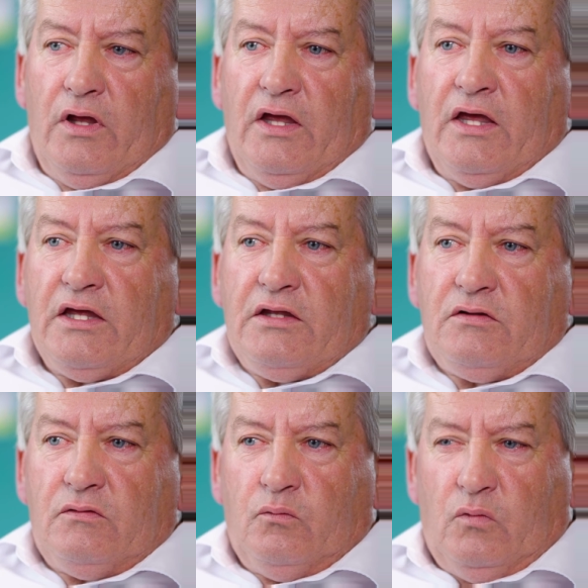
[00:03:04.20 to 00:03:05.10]

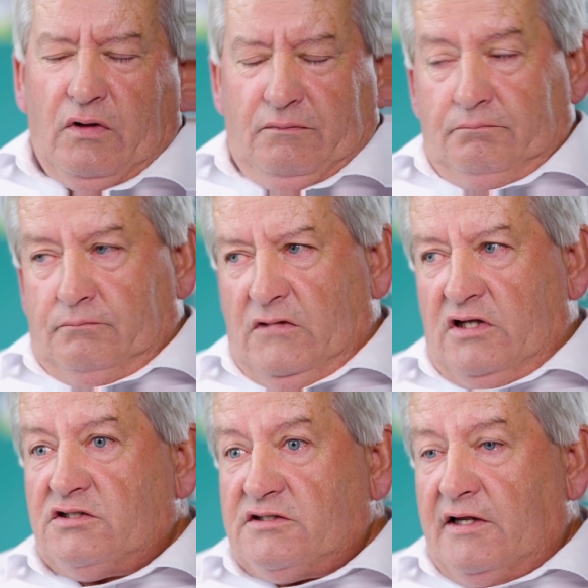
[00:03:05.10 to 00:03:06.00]
He
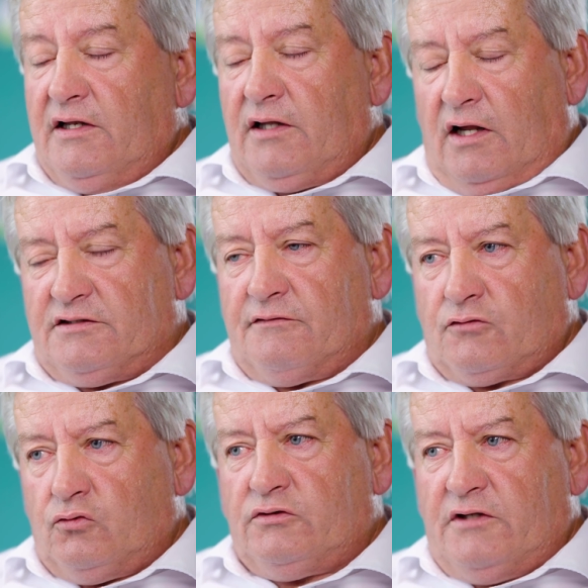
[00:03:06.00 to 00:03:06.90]
instilled lots
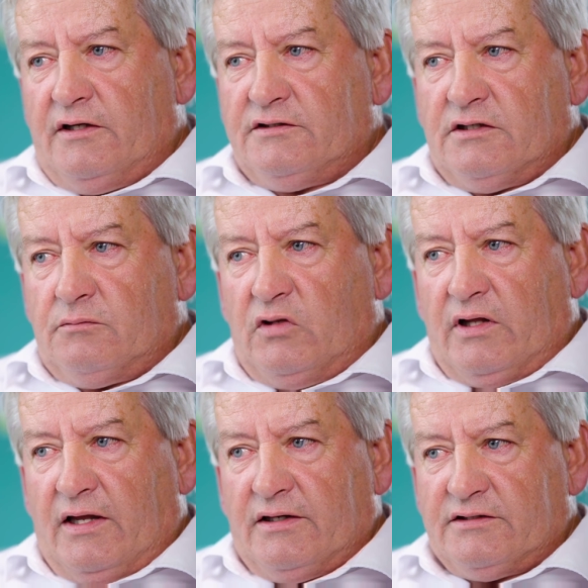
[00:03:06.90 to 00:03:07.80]
of good things in me,
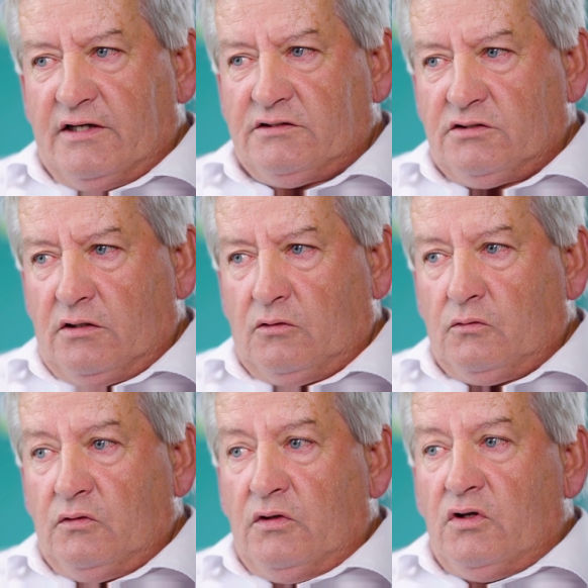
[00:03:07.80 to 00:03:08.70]
and he says, you
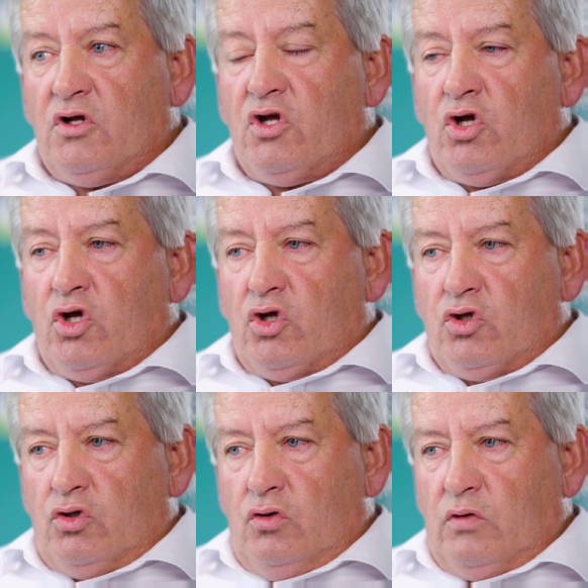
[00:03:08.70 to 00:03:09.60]
know,
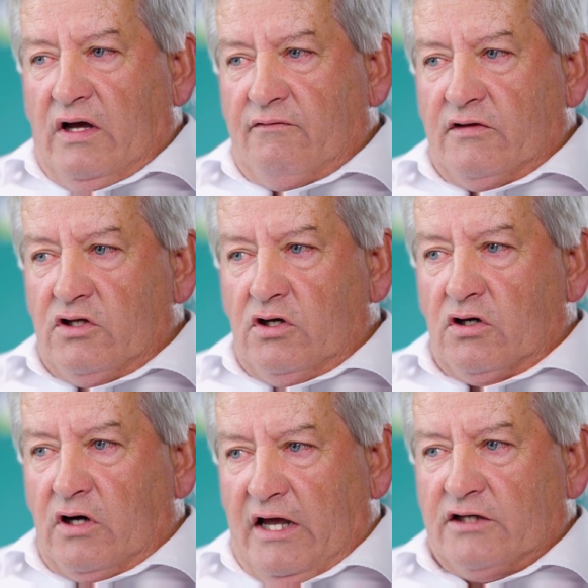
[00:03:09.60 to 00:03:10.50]
you have a
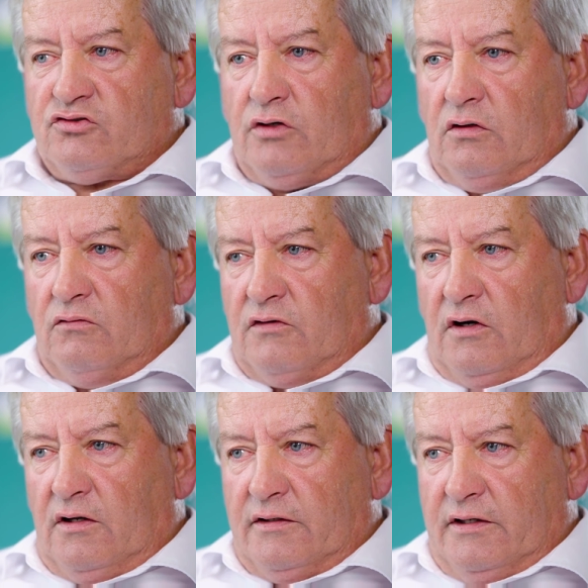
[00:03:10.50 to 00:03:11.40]
year extra over
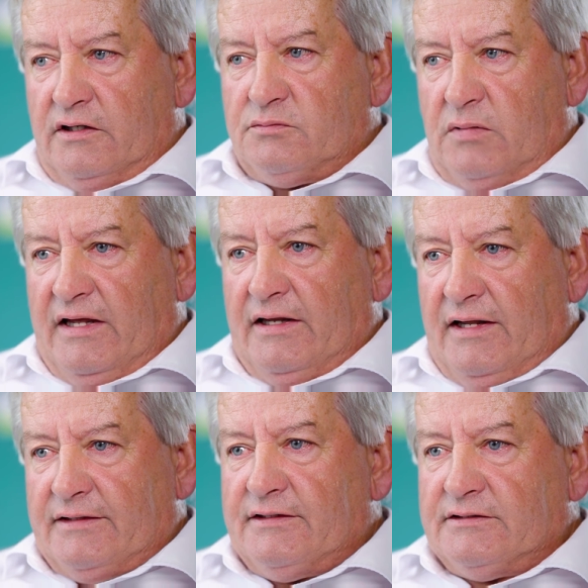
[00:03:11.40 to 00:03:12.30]
all the days playing
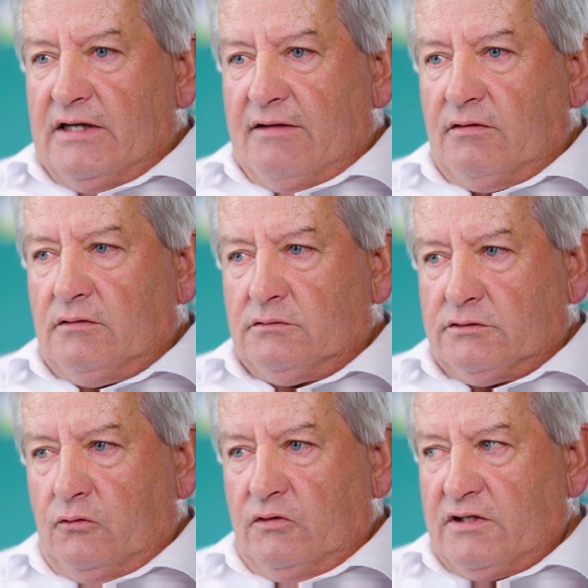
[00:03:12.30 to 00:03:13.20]
at this level.
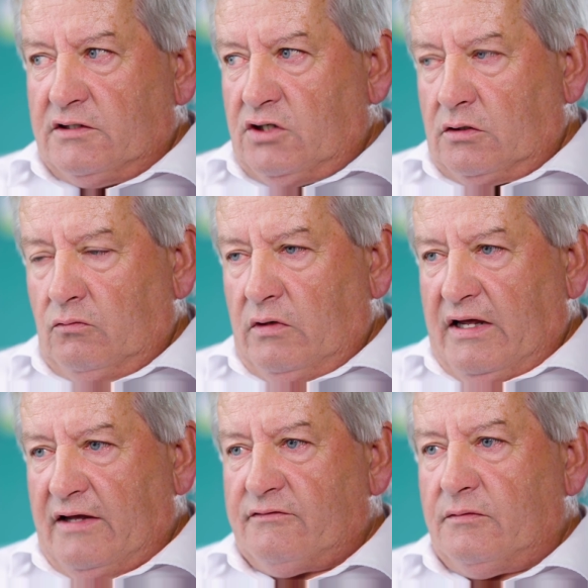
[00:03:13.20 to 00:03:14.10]
So he says, you're going to
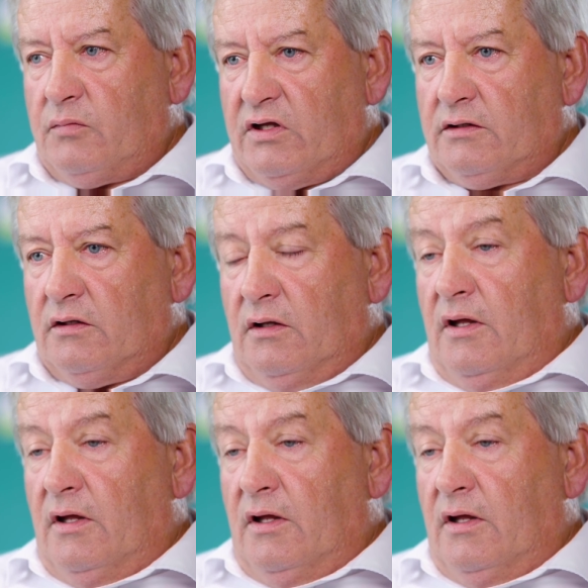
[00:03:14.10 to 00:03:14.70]
have to be.